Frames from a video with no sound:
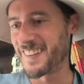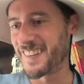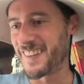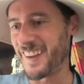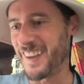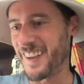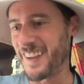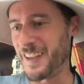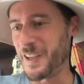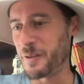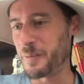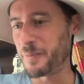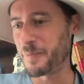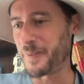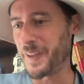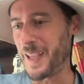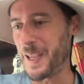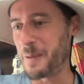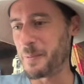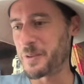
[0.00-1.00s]
aim
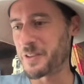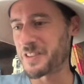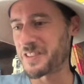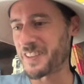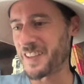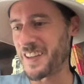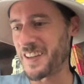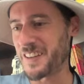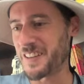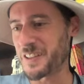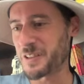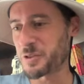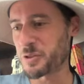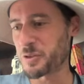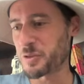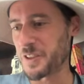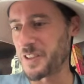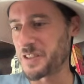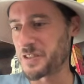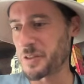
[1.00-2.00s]
and Slayer
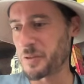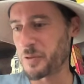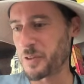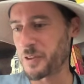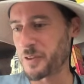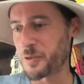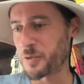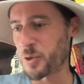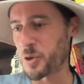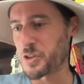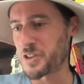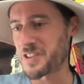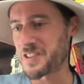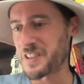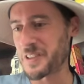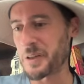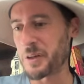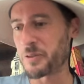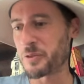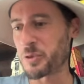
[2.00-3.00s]
equals insert for Forgeless
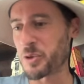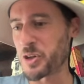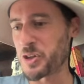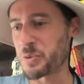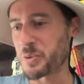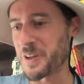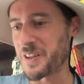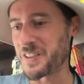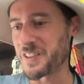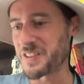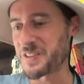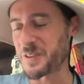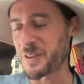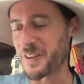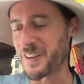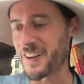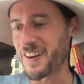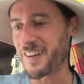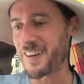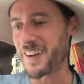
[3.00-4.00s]
Hero Forge when in
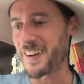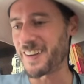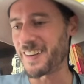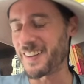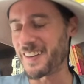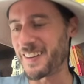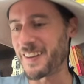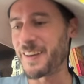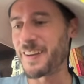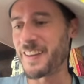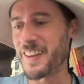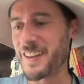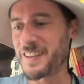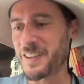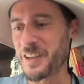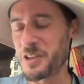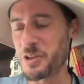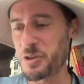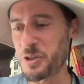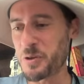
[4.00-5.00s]
Discord. All right,
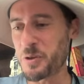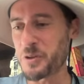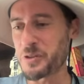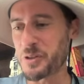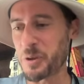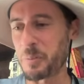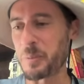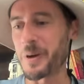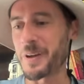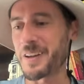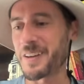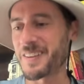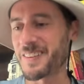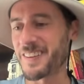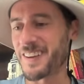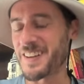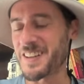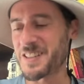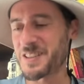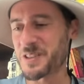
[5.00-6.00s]
I knew you were somebody.
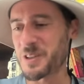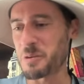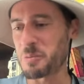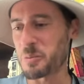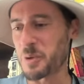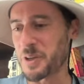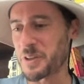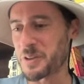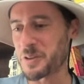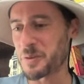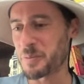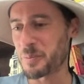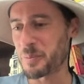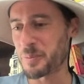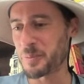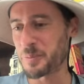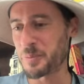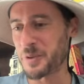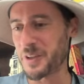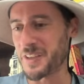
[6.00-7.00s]
I couldn't
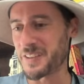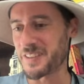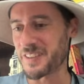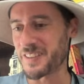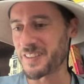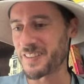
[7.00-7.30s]
place it.